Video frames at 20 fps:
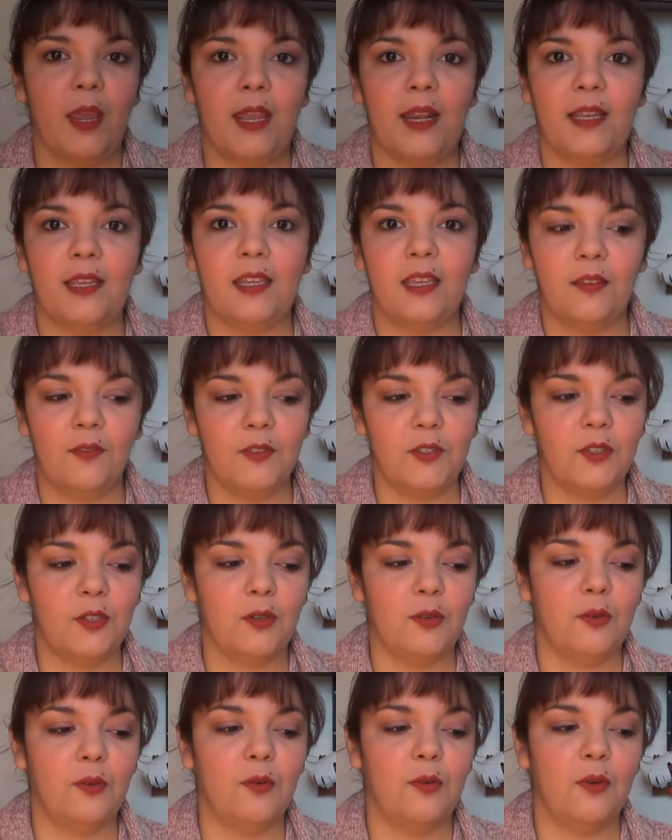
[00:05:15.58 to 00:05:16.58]
it gives
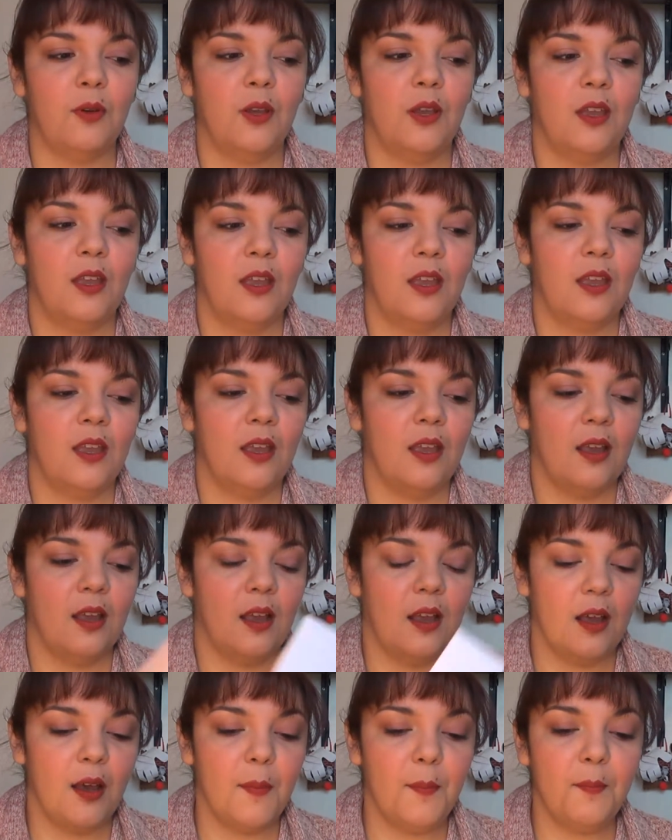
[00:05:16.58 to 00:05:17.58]
you
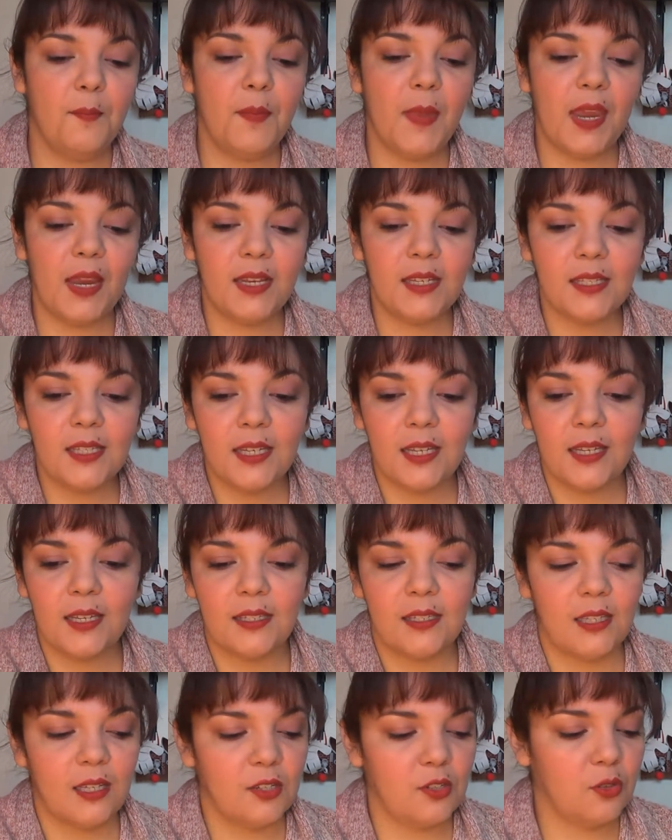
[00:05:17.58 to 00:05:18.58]
amazing
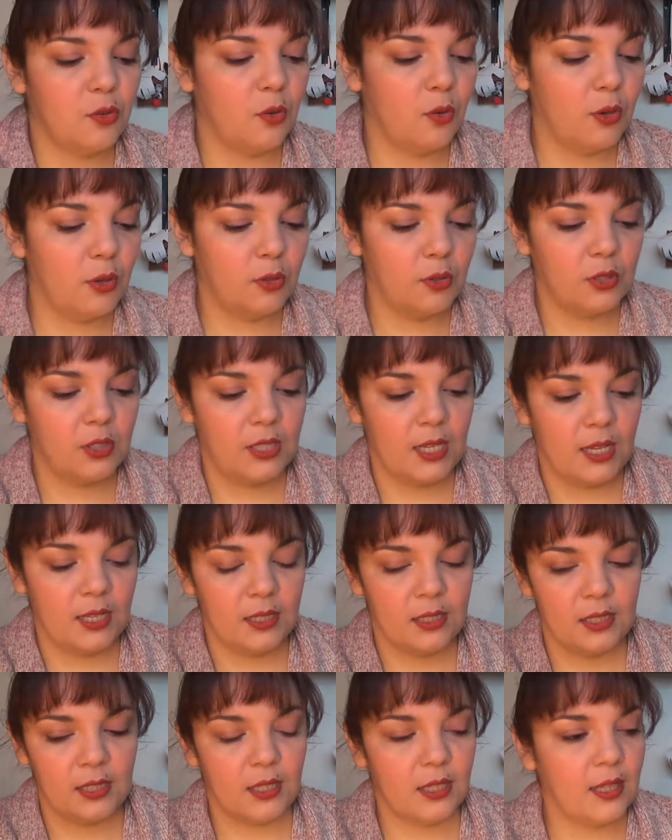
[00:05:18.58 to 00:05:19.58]
essential oil
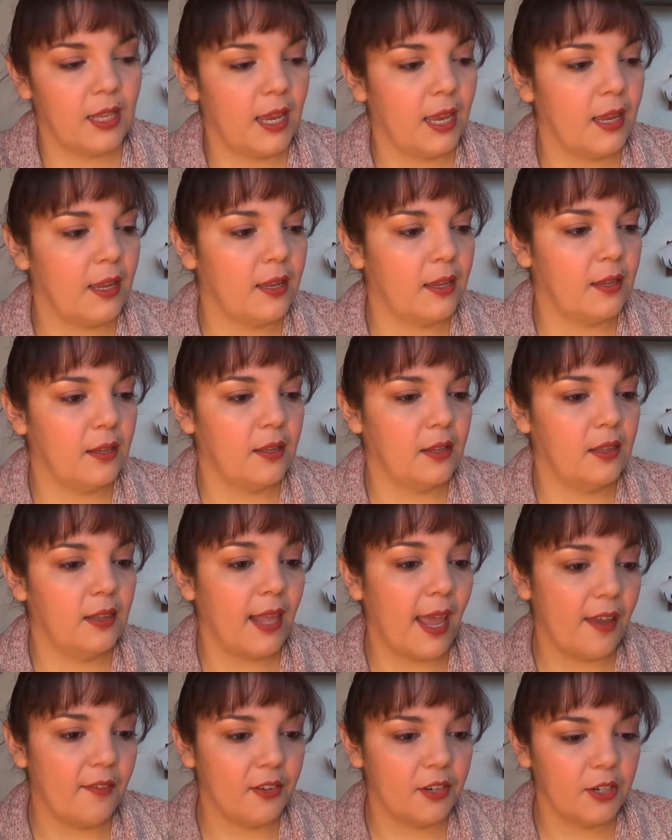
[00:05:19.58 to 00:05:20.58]
scents like
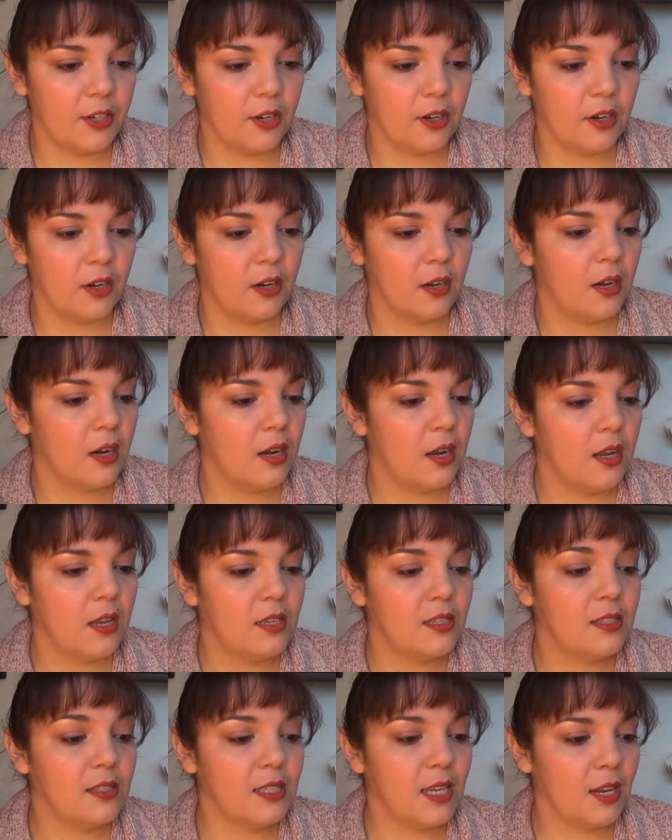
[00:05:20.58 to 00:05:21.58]
lavender,
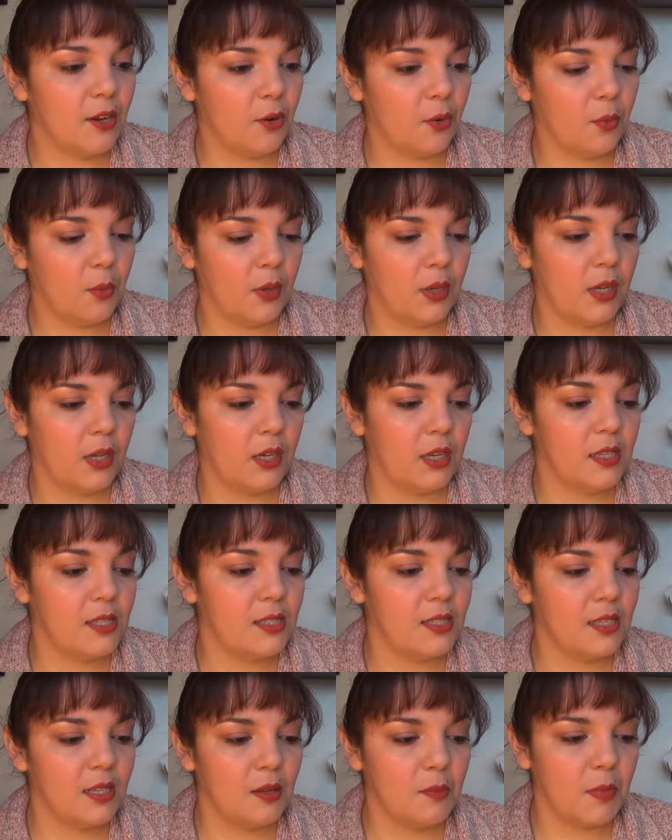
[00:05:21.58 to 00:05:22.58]
cedarwood,
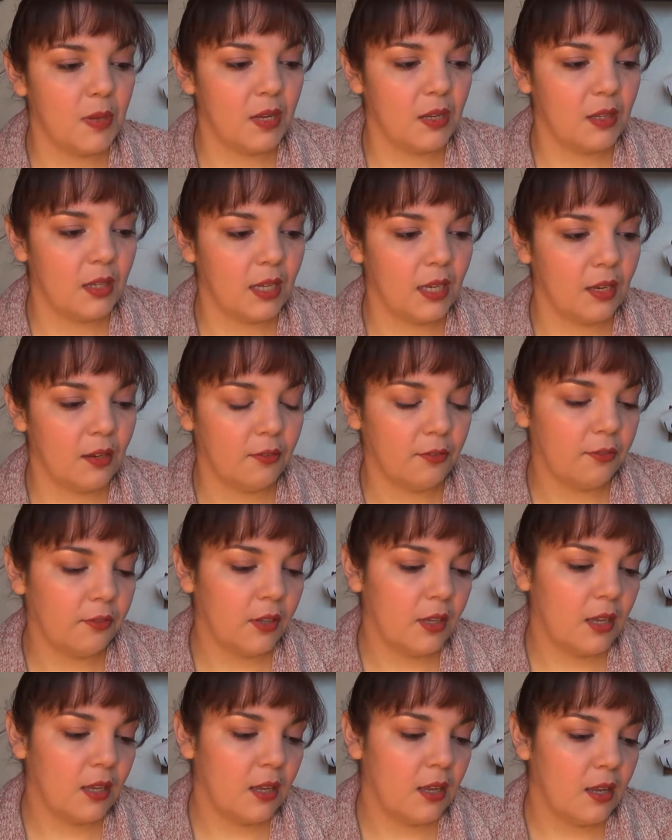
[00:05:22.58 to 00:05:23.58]
cinnamon leaf,
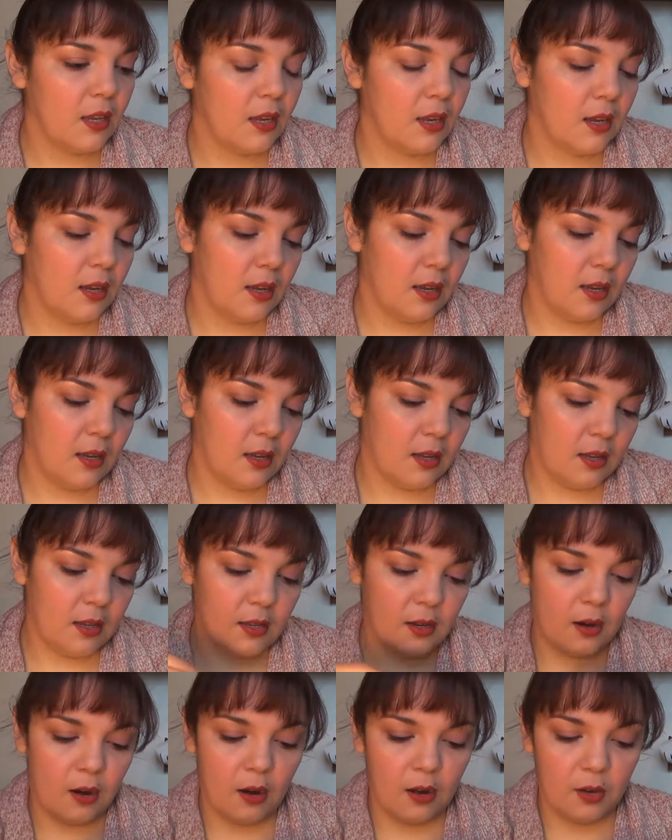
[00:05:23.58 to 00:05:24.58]

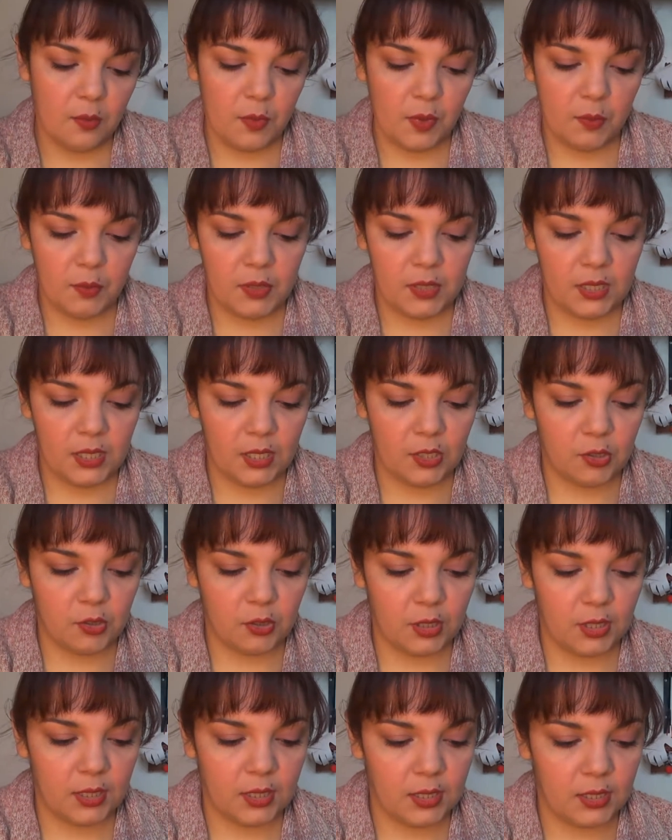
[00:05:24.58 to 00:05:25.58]
cardamom
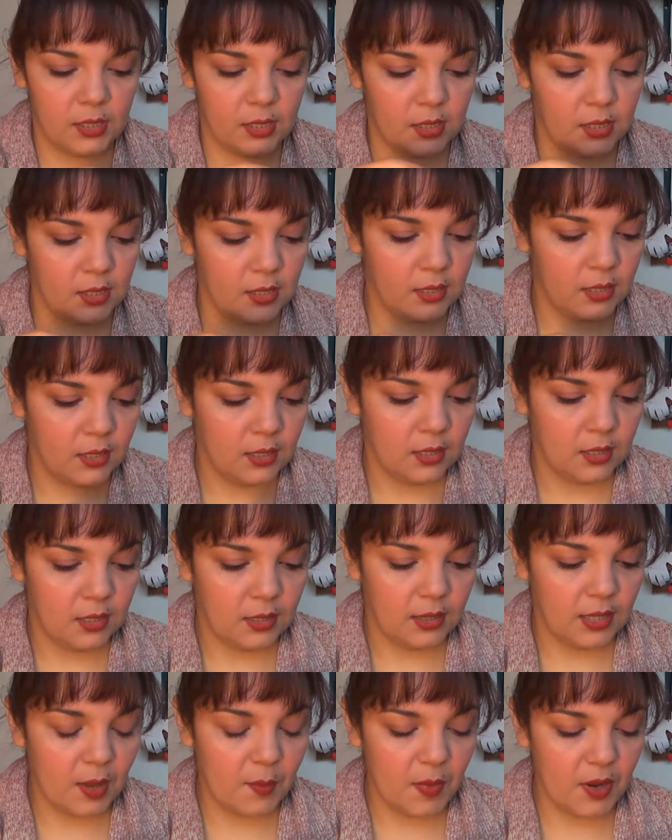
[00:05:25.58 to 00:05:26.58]
citrus,
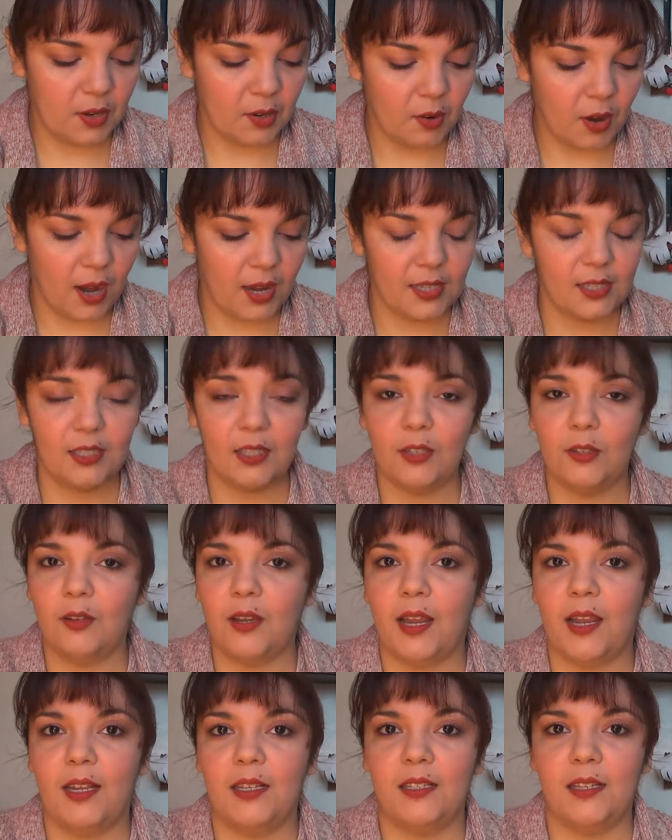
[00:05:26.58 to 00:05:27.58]
lemongrass. You
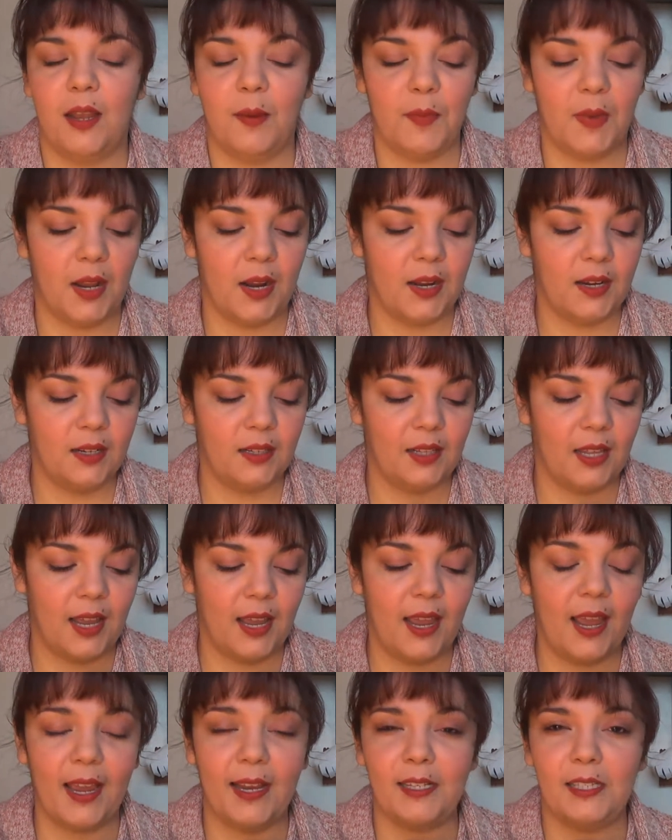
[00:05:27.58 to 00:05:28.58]
guys, I'm not gonna
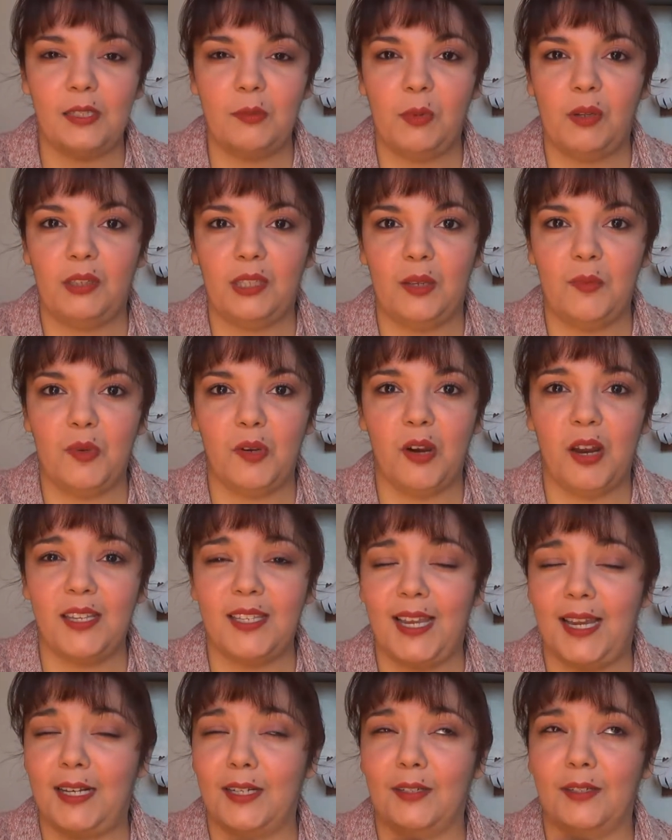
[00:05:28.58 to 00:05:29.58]
lie, I smell lemongrass.